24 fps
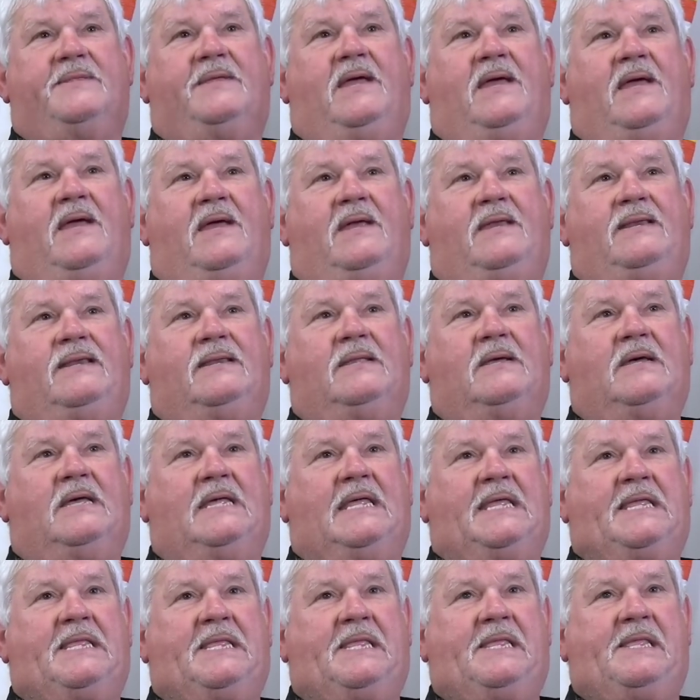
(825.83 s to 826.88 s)
And
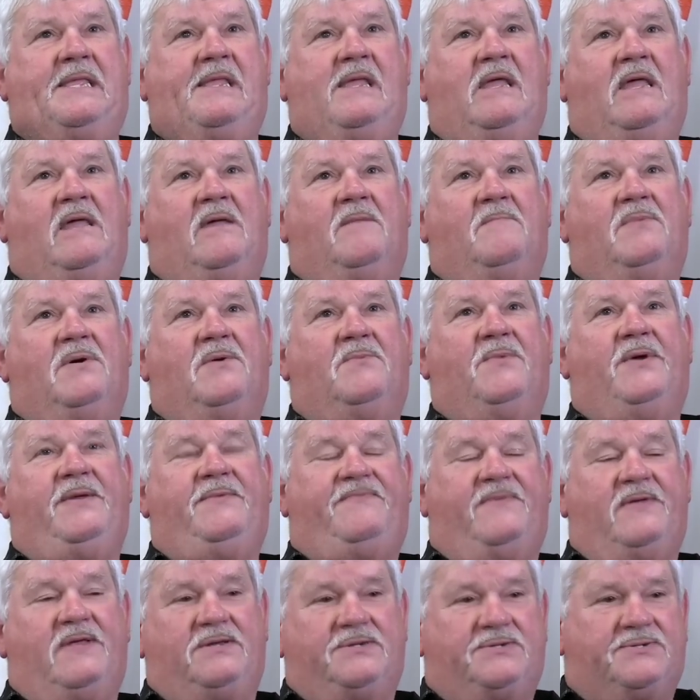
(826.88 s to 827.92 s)
but we
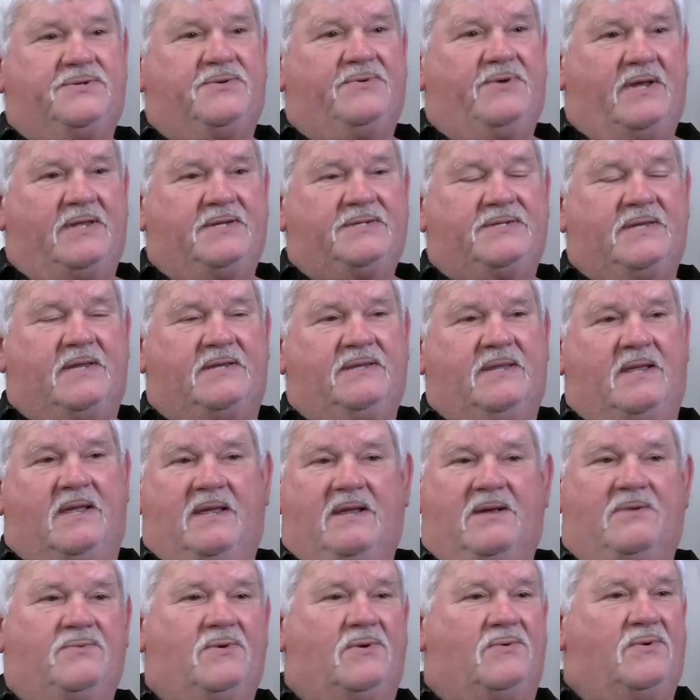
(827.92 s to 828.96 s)
finished the race that day. I
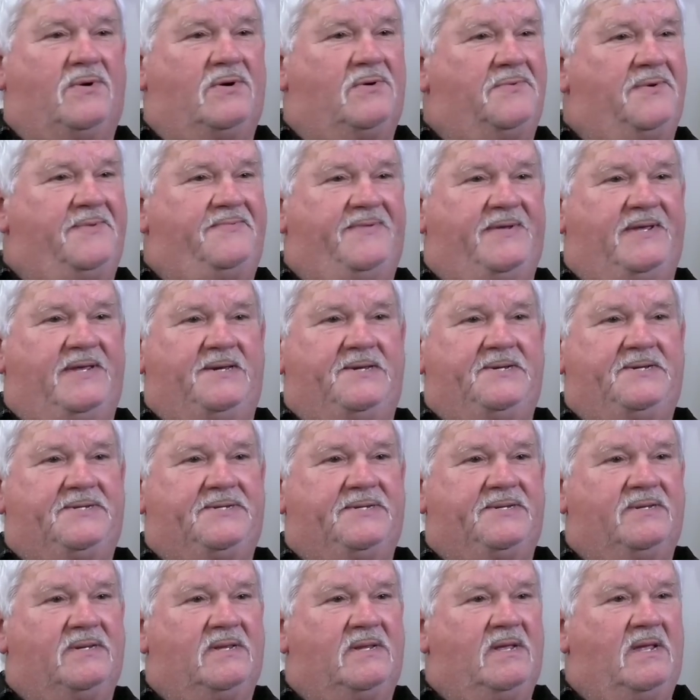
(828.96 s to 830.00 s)
don't know where we
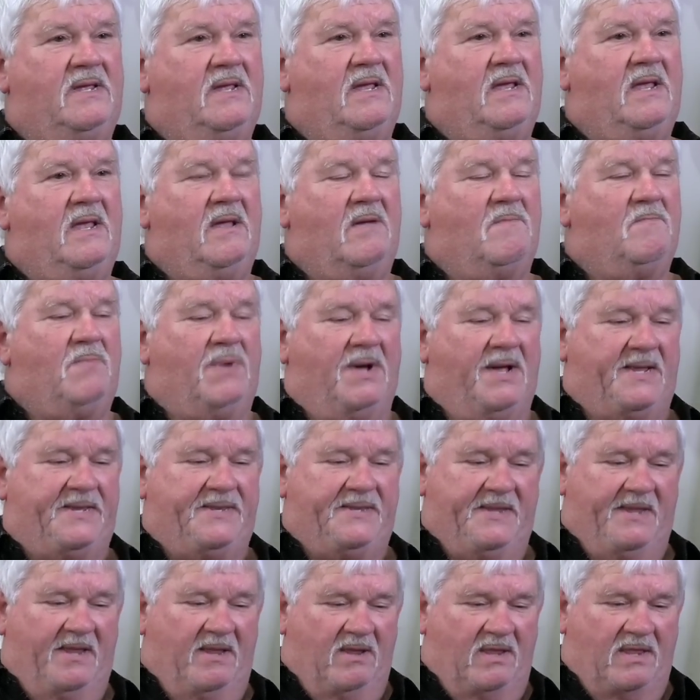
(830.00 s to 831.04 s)
finished. But
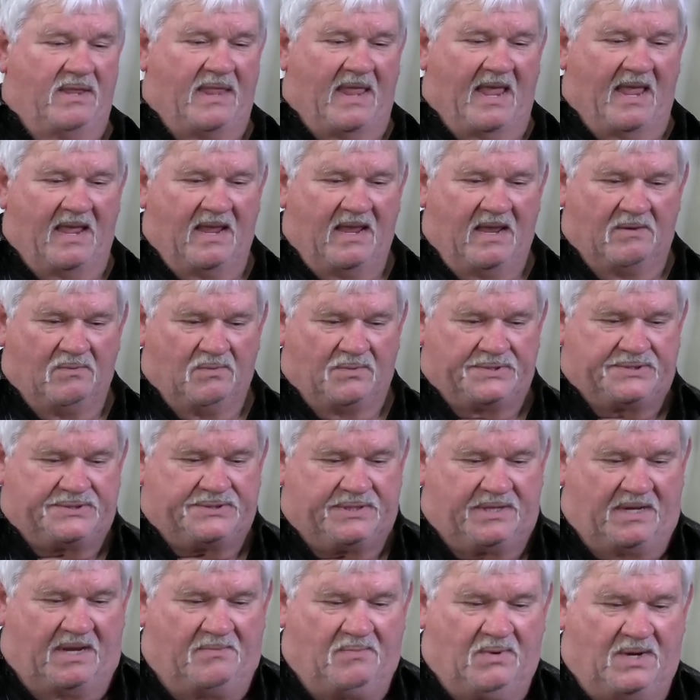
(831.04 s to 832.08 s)
it
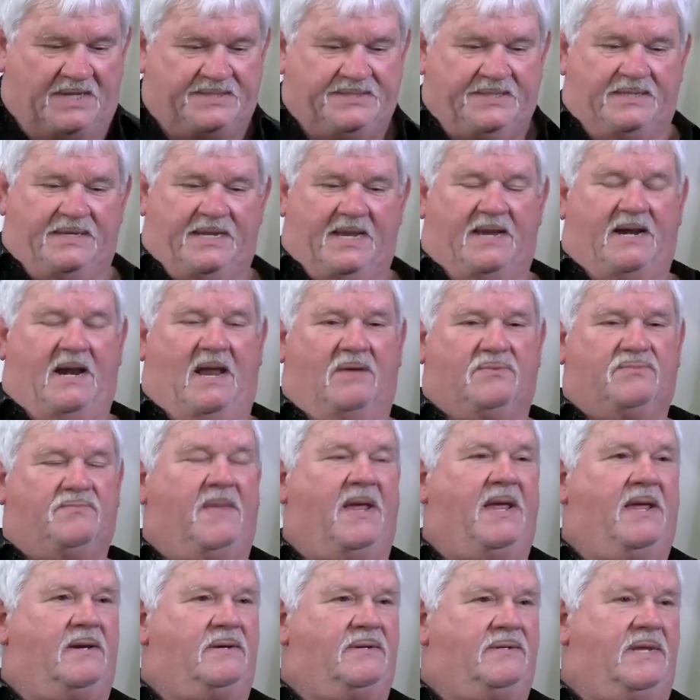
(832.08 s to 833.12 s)
wasn't that I was
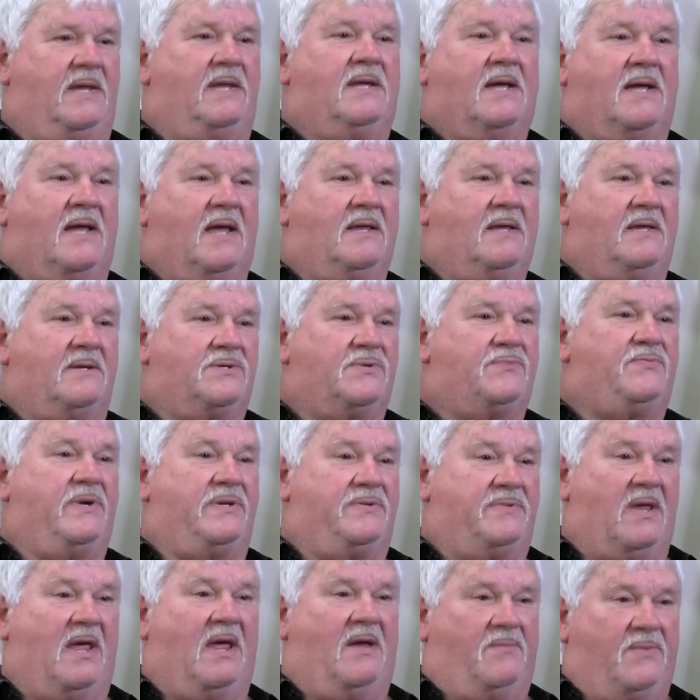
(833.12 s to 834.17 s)
mad at Dick. I
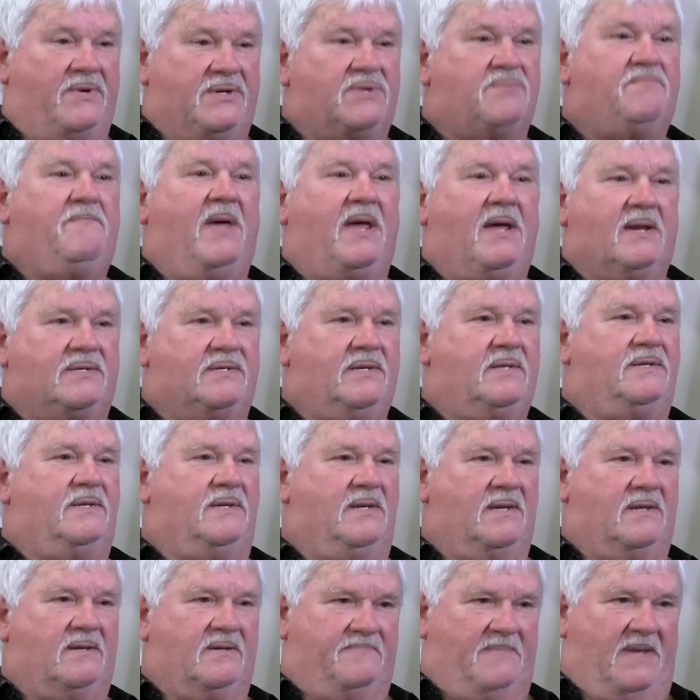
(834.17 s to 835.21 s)
respected
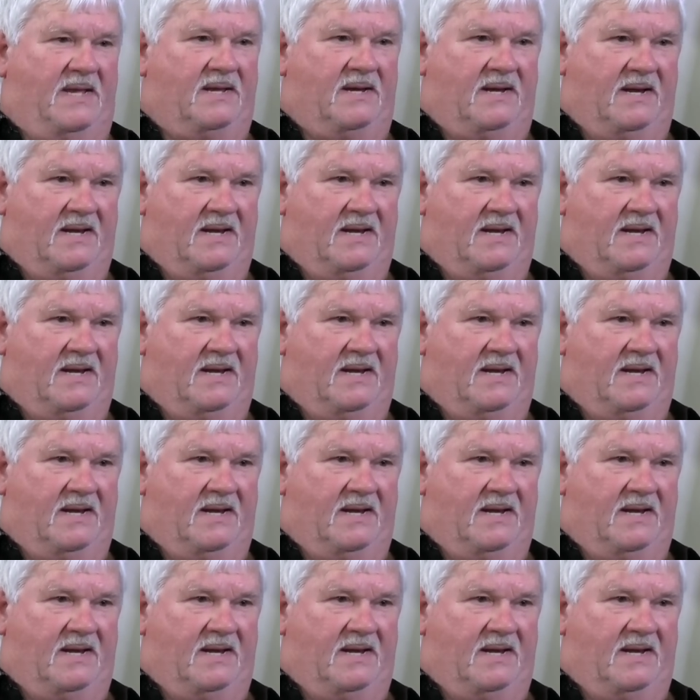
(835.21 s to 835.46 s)
Dick, but